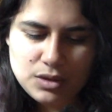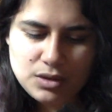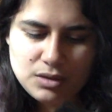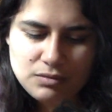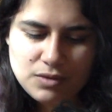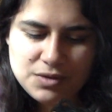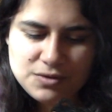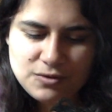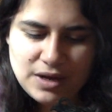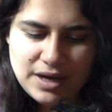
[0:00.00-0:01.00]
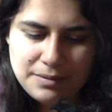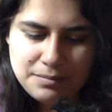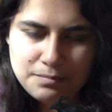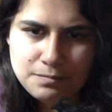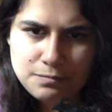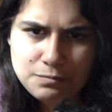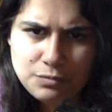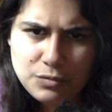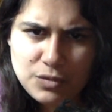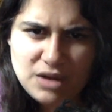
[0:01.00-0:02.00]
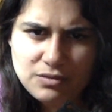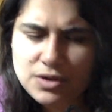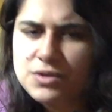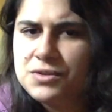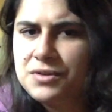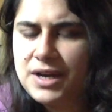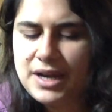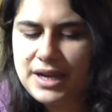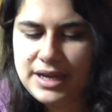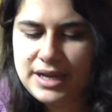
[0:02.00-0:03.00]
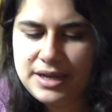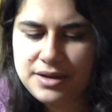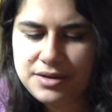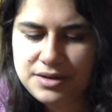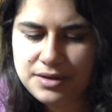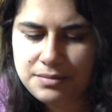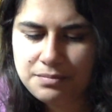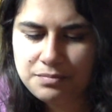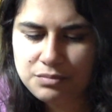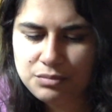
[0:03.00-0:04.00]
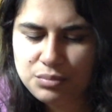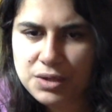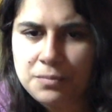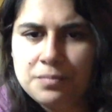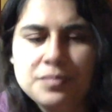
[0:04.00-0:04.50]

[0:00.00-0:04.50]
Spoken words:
Or rose gray, yeah, rose gray and blue.